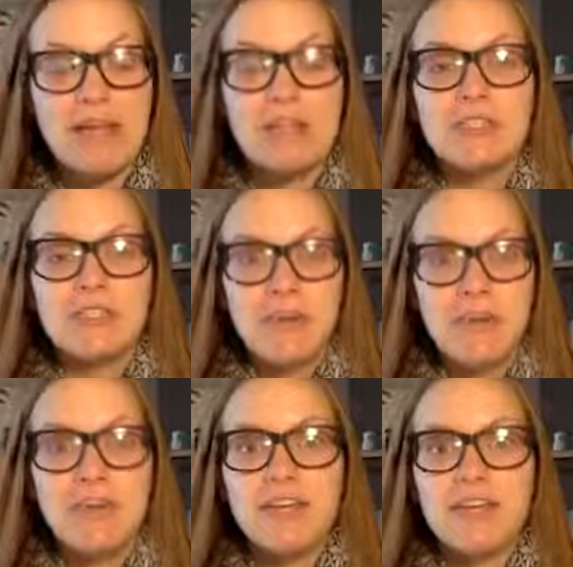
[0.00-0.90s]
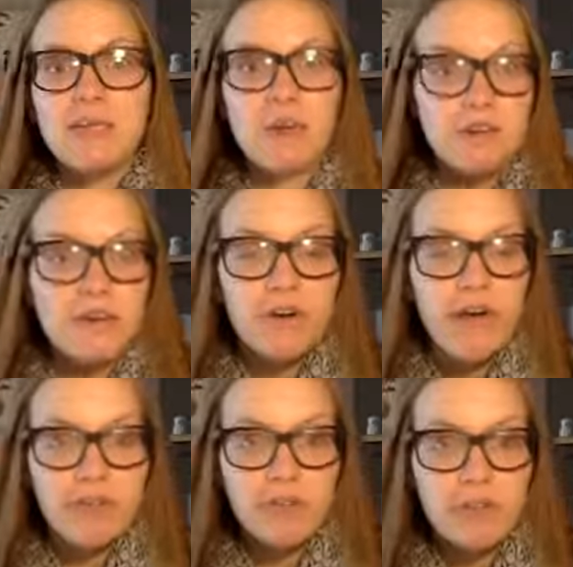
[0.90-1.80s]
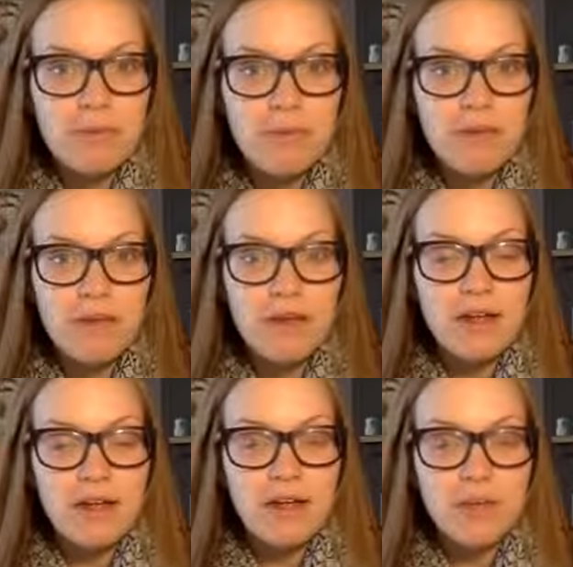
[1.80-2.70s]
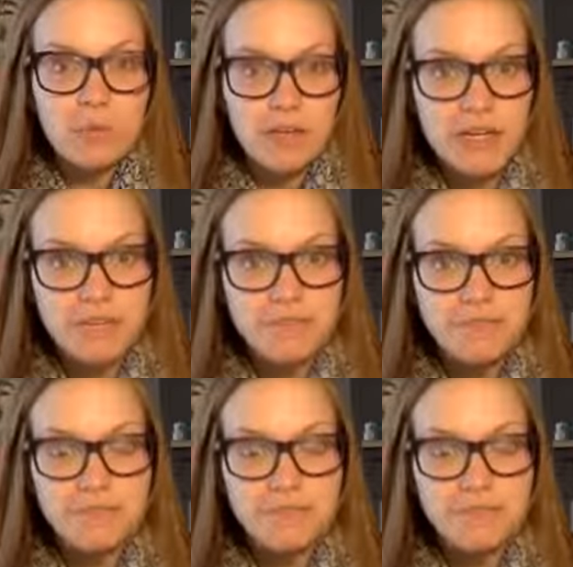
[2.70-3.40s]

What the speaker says: So if it doesn't work for you to have other people join you,